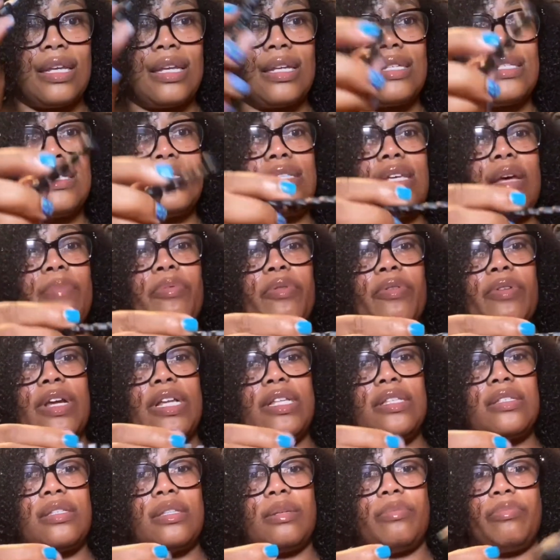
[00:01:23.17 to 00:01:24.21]
it
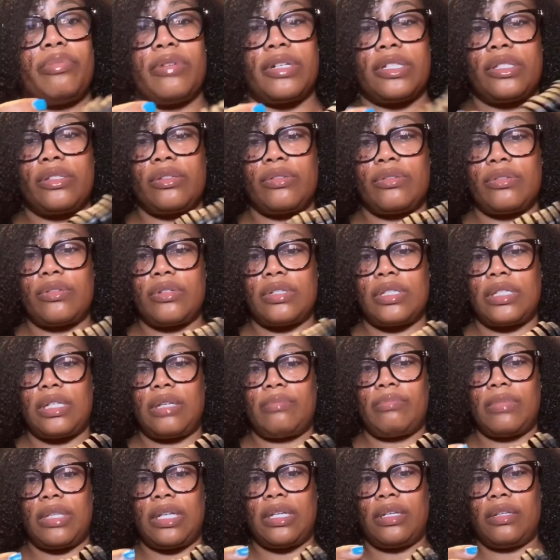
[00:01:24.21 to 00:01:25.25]
separates the bristles or
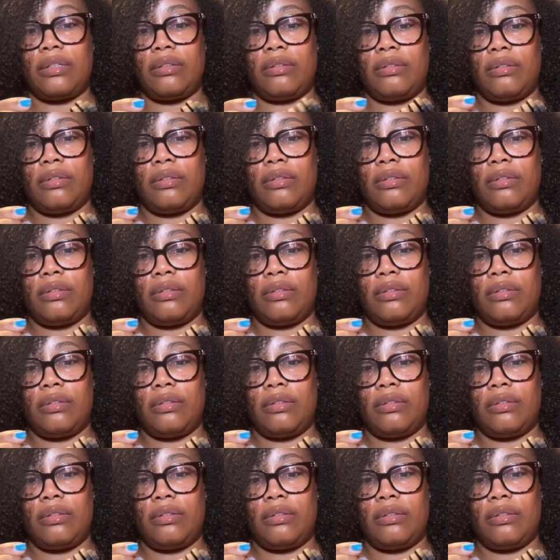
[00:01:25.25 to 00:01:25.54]
something.